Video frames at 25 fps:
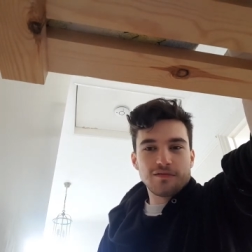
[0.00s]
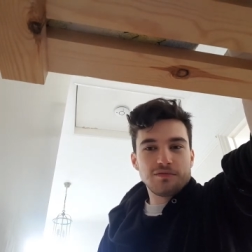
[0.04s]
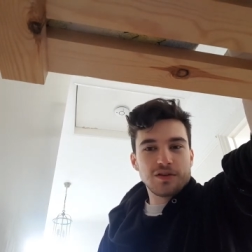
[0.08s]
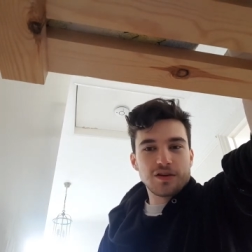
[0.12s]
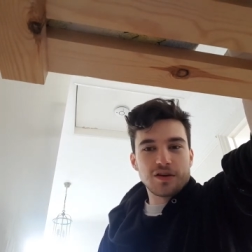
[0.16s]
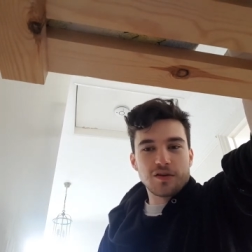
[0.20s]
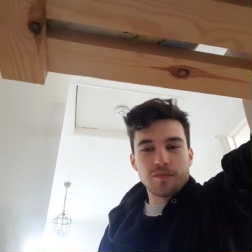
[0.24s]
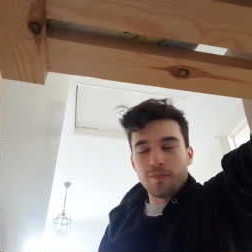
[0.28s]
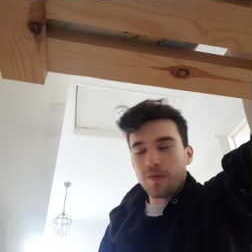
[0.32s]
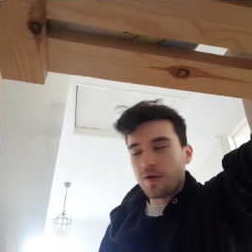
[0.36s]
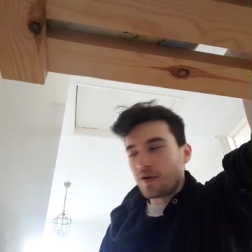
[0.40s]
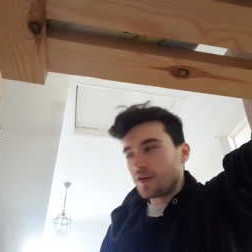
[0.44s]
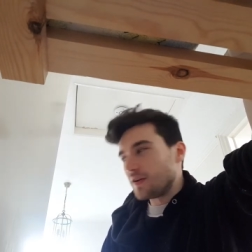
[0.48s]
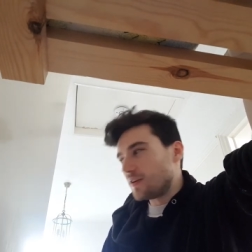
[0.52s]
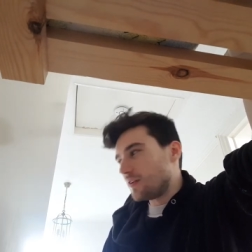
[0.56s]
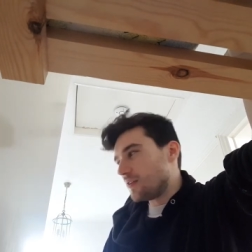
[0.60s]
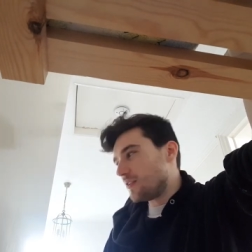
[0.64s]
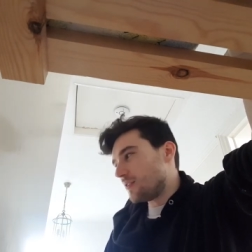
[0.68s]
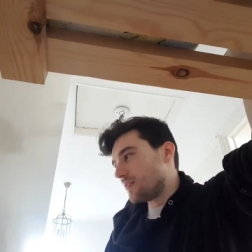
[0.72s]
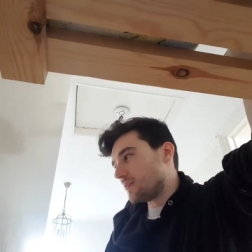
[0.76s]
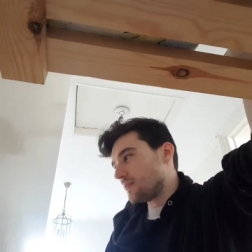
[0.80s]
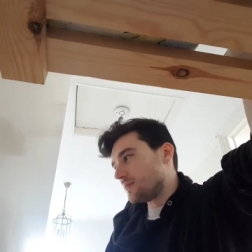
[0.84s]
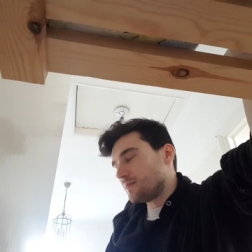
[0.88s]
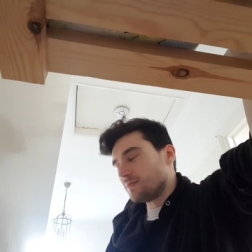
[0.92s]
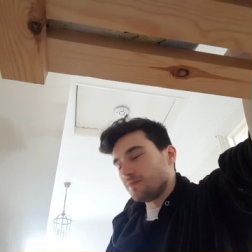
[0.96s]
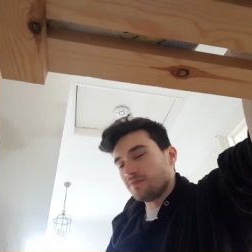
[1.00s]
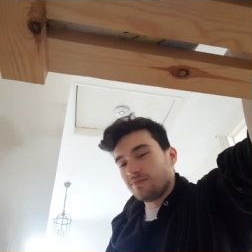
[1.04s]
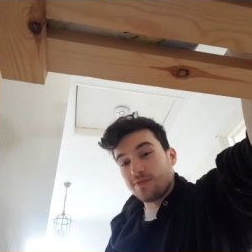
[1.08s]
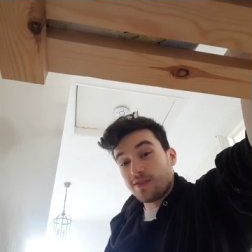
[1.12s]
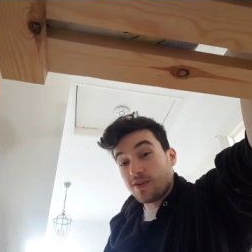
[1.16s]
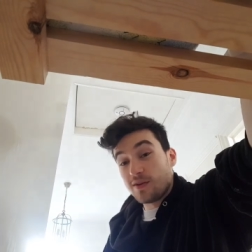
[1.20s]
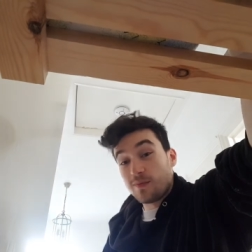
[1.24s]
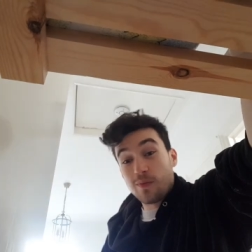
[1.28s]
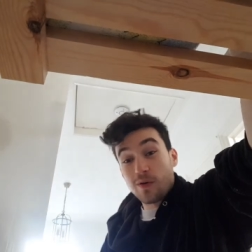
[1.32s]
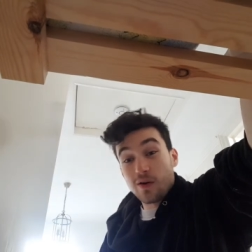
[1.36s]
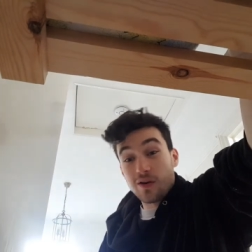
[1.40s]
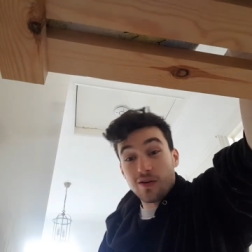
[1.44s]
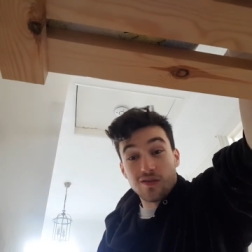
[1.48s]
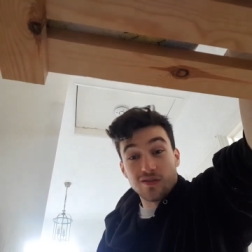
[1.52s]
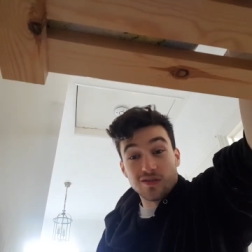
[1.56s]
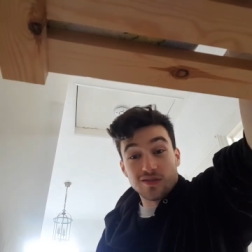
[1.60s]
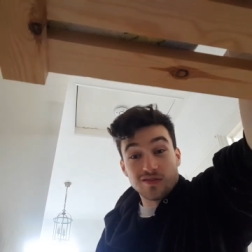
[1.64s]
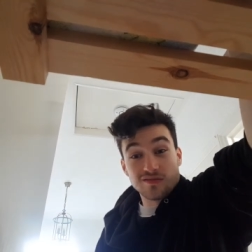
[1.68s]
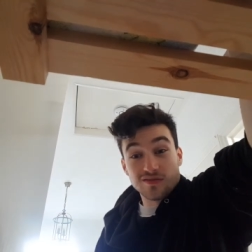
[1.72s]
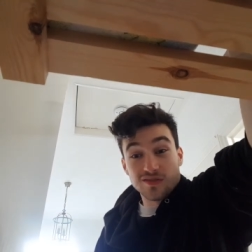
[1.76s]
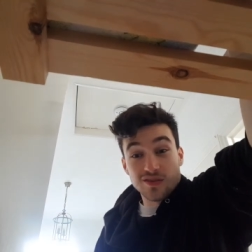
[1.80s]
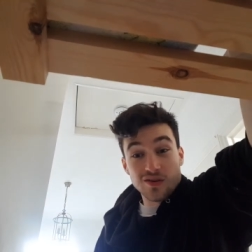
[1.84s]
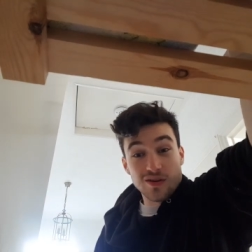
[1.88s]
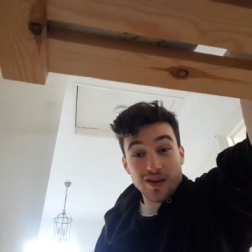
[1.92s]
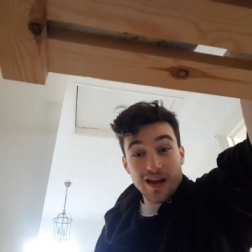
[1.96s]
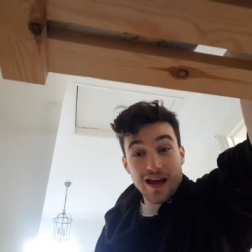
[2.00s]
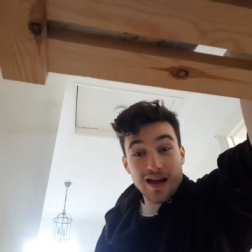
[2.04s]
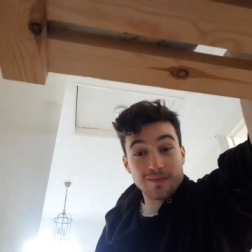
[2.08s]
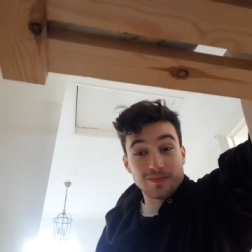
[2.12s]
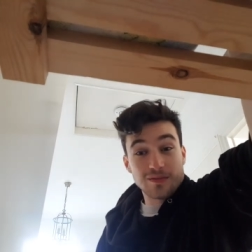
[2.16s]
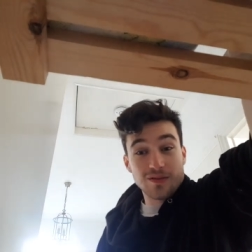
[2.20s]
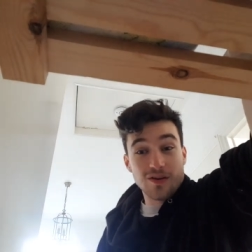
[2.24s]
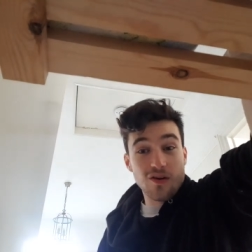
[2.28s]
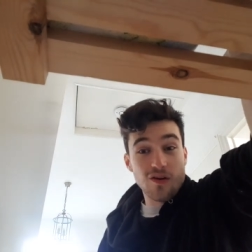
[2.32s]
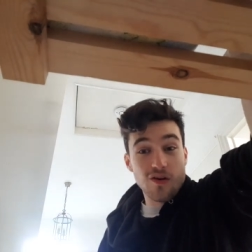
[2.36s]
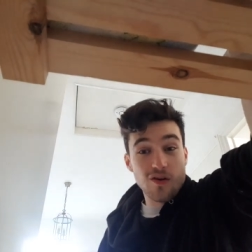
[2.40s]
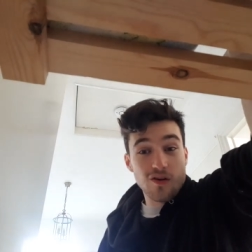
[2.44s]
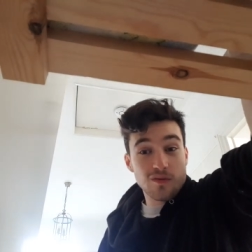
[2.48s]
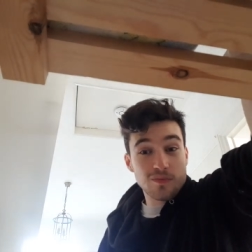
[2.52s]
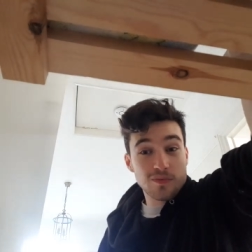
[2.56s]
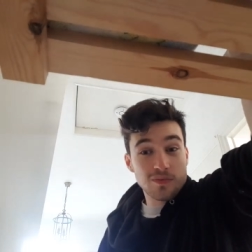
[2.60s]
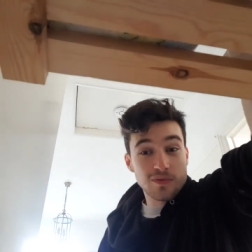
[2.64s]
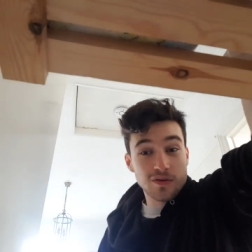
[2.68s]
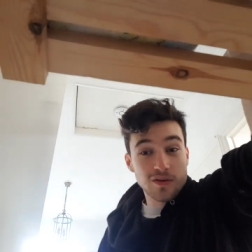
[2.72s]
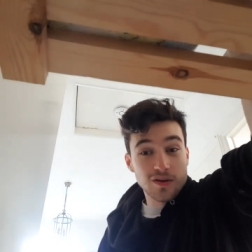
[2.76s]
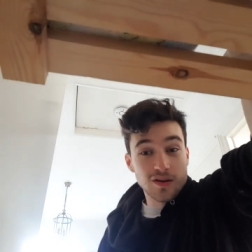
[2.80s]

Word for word: You could put it on you could put it on your laptop.